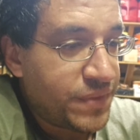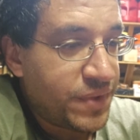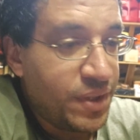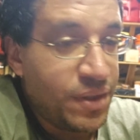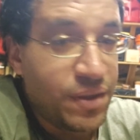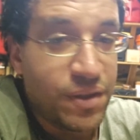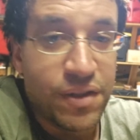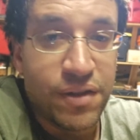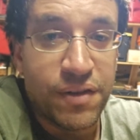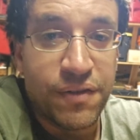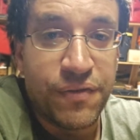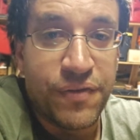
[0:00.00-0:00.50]

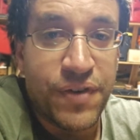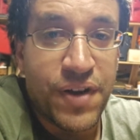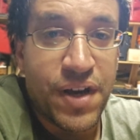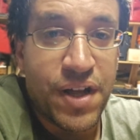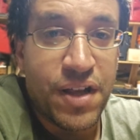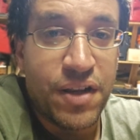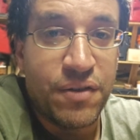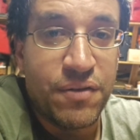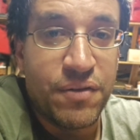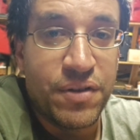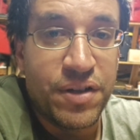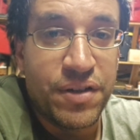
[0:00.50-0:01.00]
Go
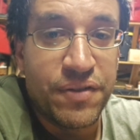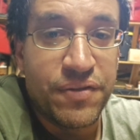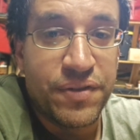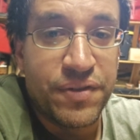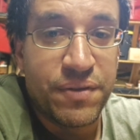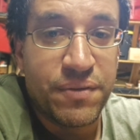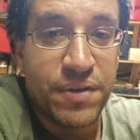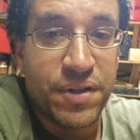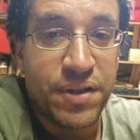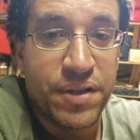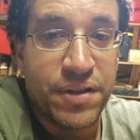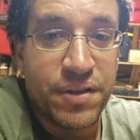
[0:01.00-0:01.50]
follow it if you
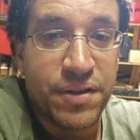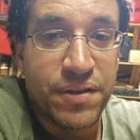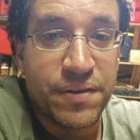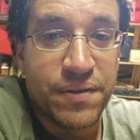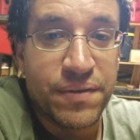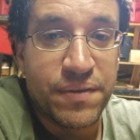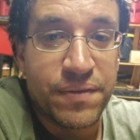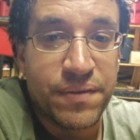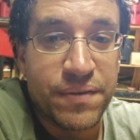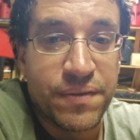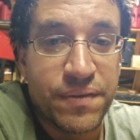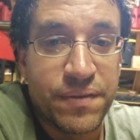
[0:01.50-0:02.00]
want.
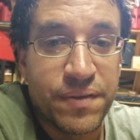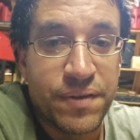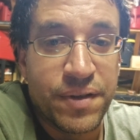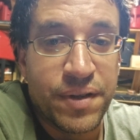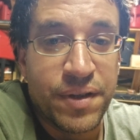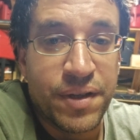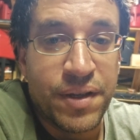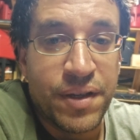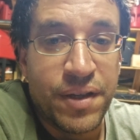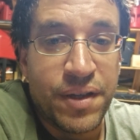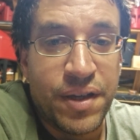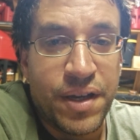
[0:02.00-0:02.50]

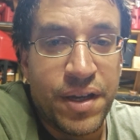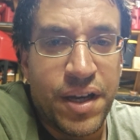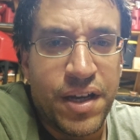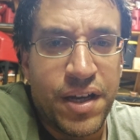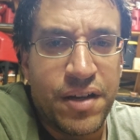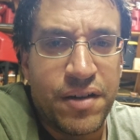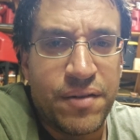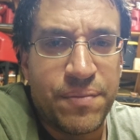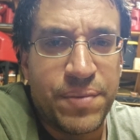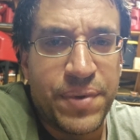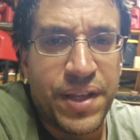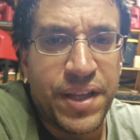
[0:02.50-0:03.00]
I
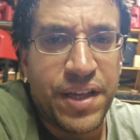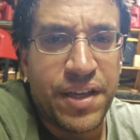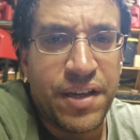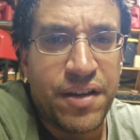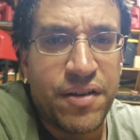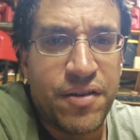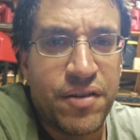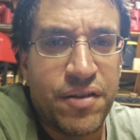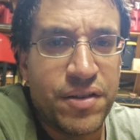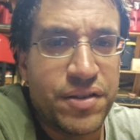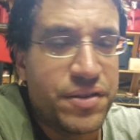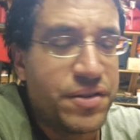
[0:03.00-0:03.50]
don't play
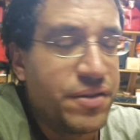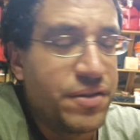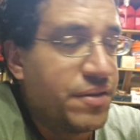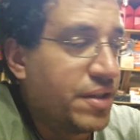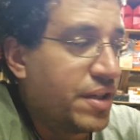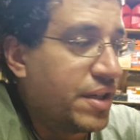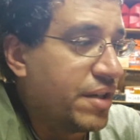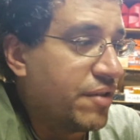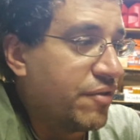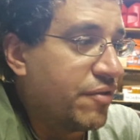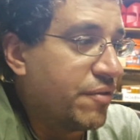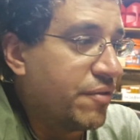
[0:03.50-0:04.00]
Call of Duty.
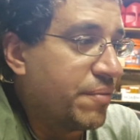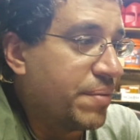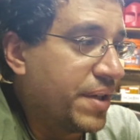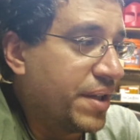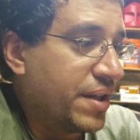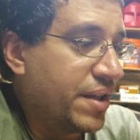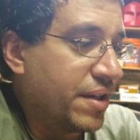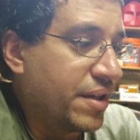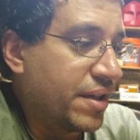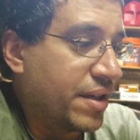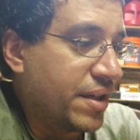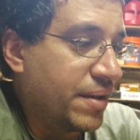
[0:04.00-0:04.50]
I never play
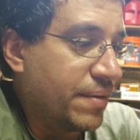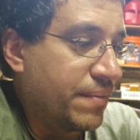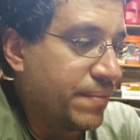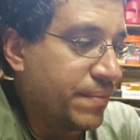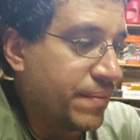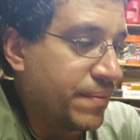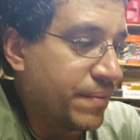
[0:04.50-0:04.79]
that game.